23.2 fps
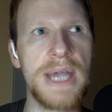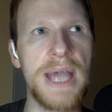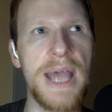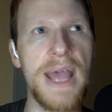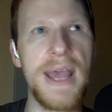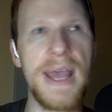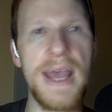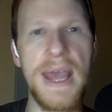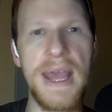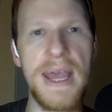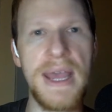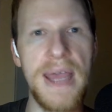like
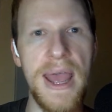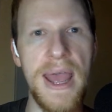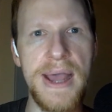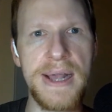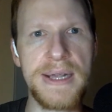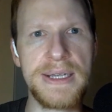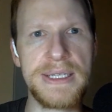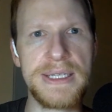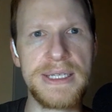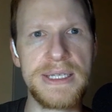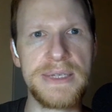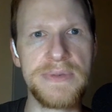
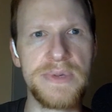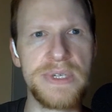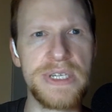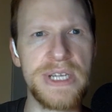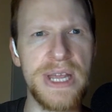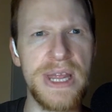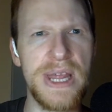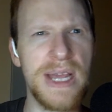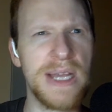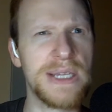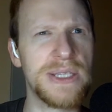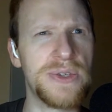AAX,
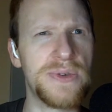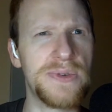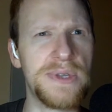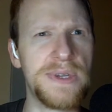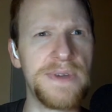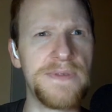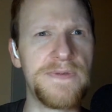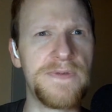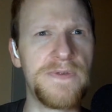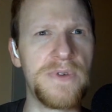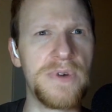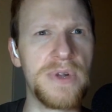which I think is
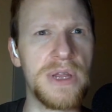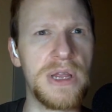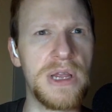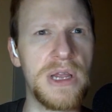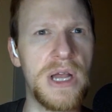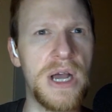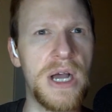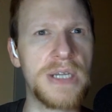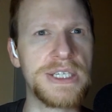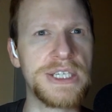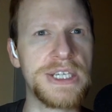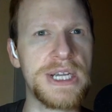only for
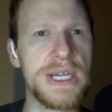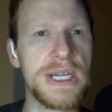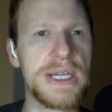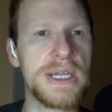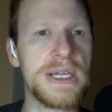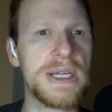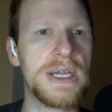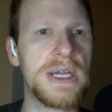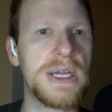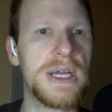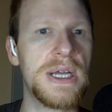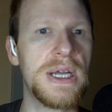
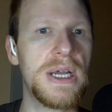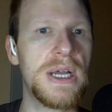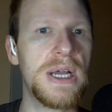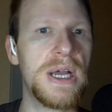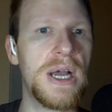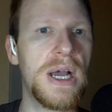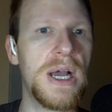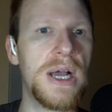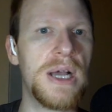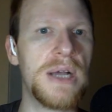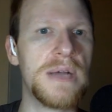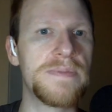Logic.
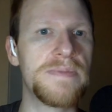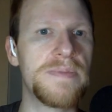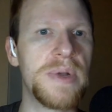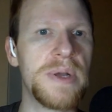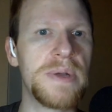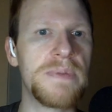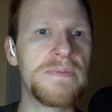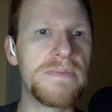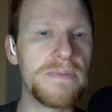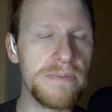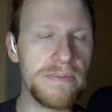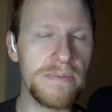
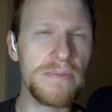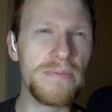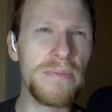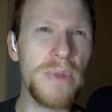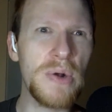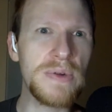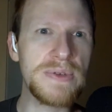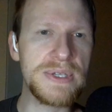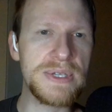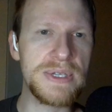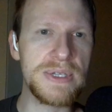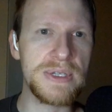But
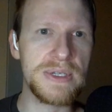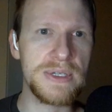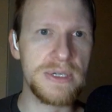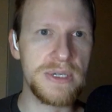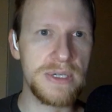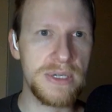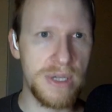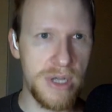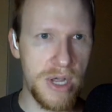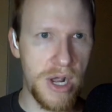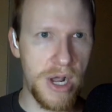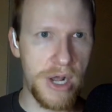most
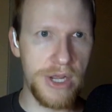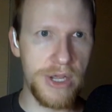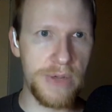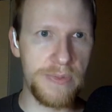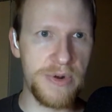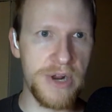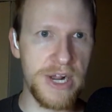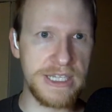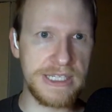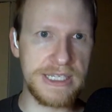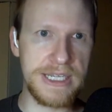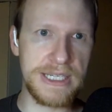
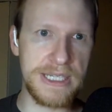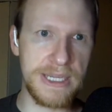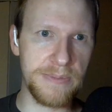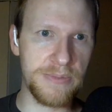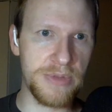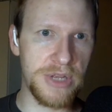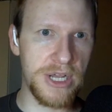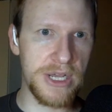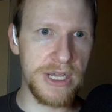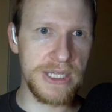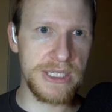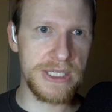audio
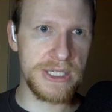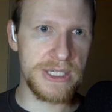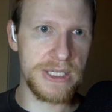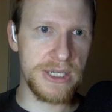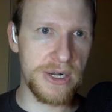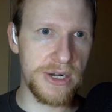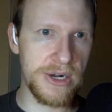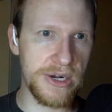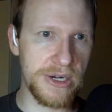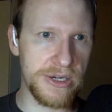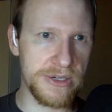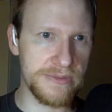processing
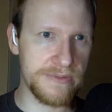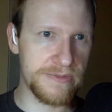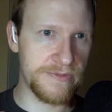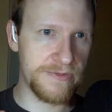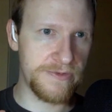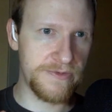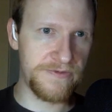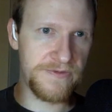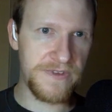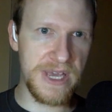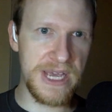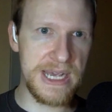plugins are
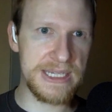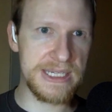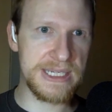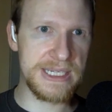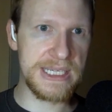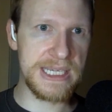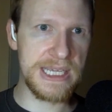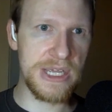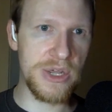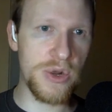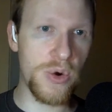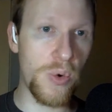
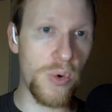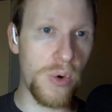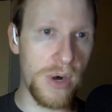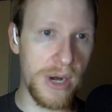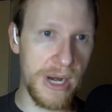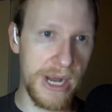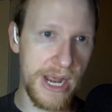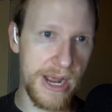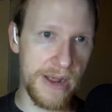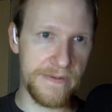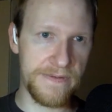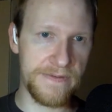VST
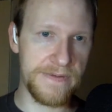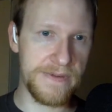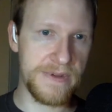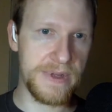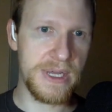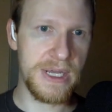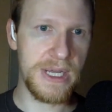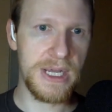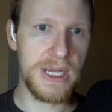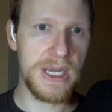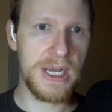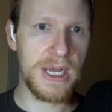or
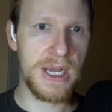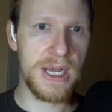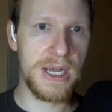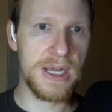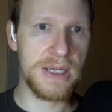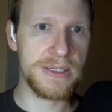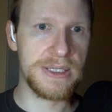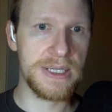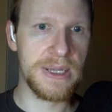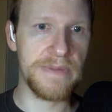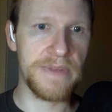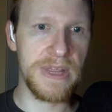have
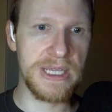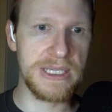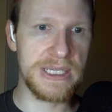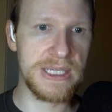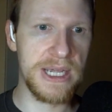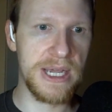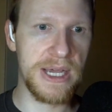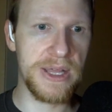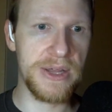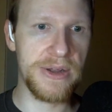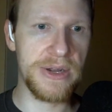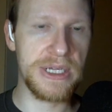some of
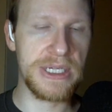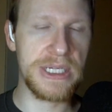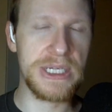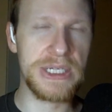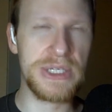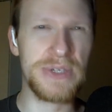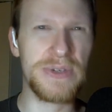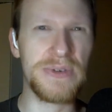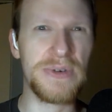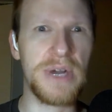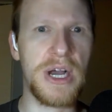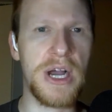these other
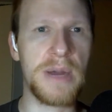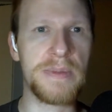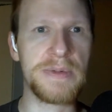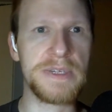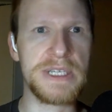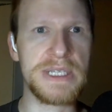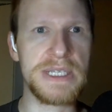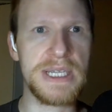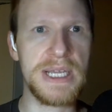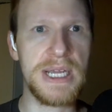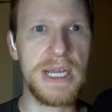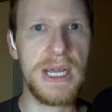additional
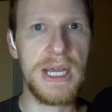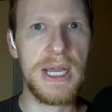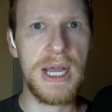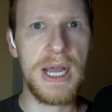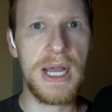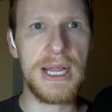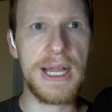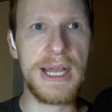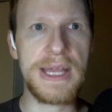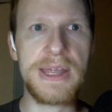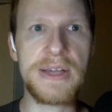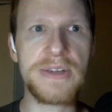options.
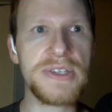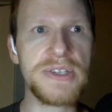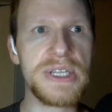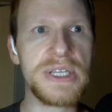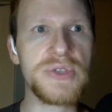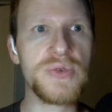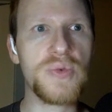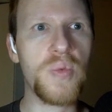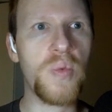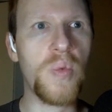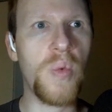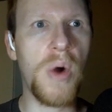Like
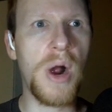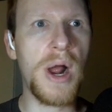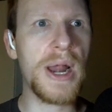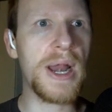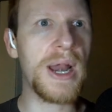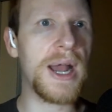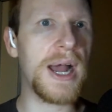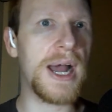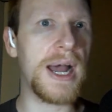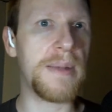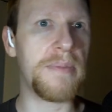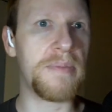there's this
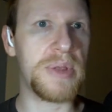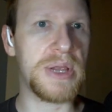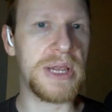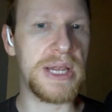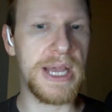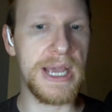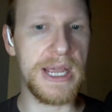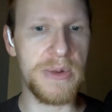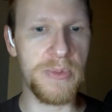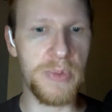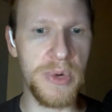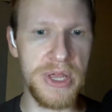one I'm
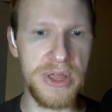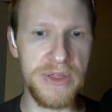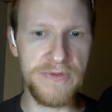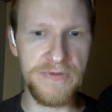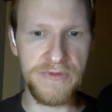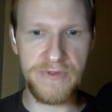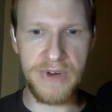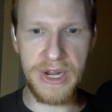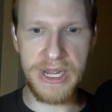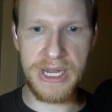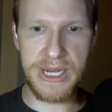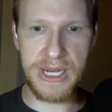playing
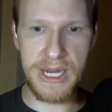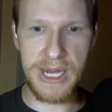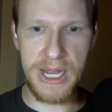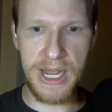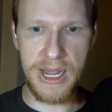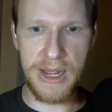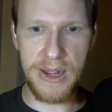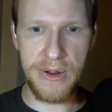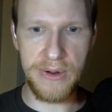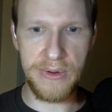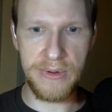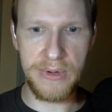with right
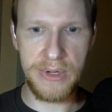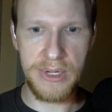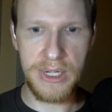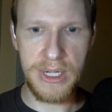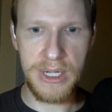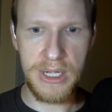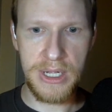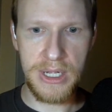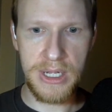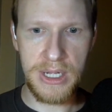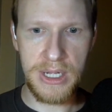now,